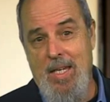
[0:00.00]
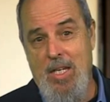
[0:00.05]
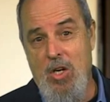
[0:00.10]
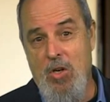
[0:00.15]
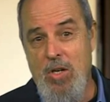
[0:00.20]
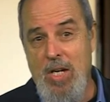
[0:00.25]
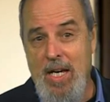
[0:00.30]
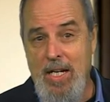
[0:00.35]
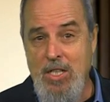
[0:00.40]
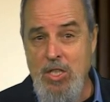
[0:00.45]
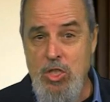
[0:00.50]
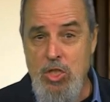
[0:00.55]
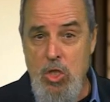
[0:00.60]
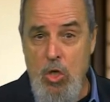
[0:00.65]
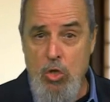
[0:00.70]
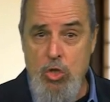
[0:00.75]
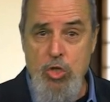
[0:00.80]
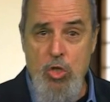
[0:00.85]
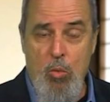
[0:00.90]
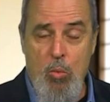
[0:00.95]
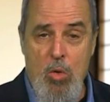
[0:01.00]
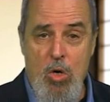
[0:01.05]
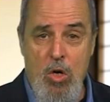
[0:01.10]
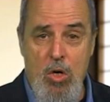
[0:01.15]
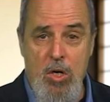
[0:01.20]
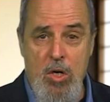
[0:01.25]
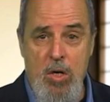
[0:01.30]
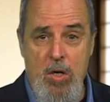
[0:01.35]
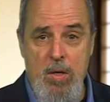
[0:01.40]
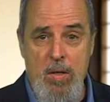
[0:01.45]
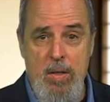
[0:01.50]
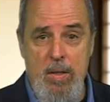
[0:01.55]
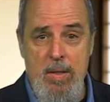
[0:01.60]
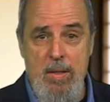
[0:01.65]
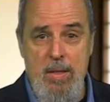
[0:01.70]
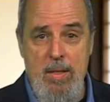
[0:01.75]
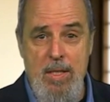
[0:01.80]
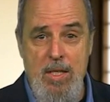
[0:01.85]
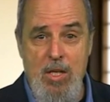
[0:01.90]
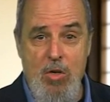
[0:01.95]
You're not a social worker.
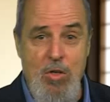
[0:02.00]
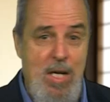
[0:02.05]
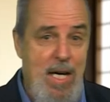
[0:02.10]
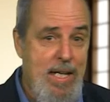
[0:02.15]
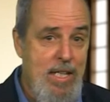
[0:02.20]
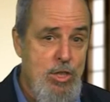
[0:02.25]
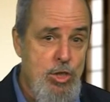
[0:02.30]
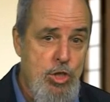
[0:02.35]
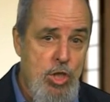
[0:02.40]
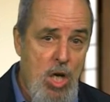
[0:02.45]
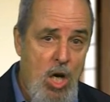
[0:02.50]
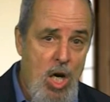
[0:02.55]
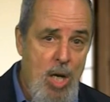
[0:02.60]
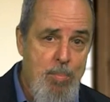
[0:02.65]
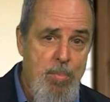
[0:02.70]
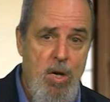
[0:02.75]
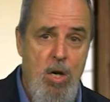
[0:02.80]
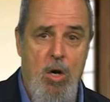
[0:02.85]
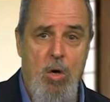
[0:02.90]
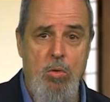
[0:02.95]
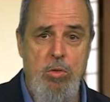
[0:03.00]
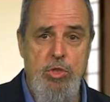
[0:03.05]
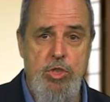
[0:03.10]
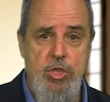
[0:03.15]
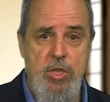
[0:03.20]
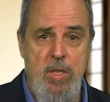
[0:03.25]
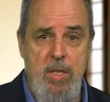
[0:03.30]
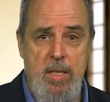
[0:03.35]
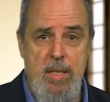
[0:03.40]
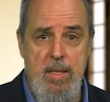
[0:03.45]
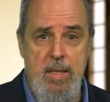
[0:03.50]
You're not a job coach.